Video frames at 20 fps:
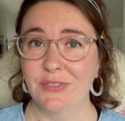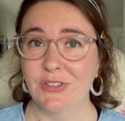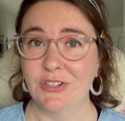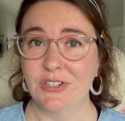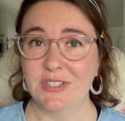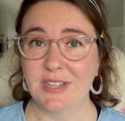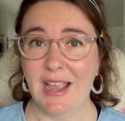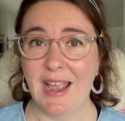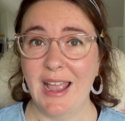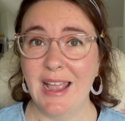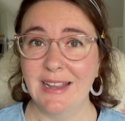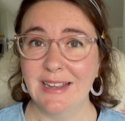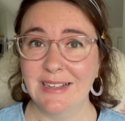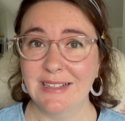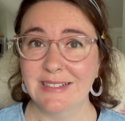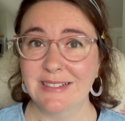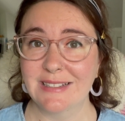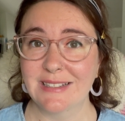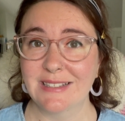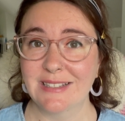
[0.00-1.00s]
there's a
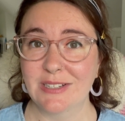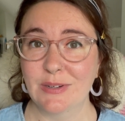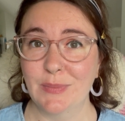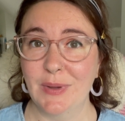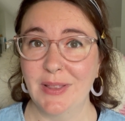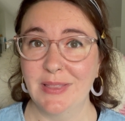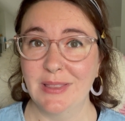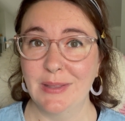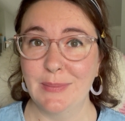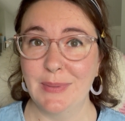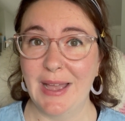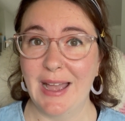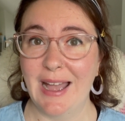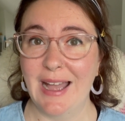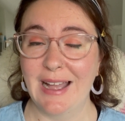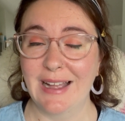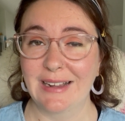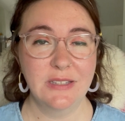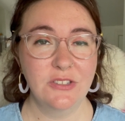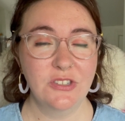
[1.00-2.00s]
hanging system on the
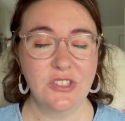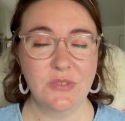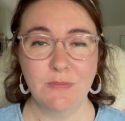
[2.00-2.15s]
back.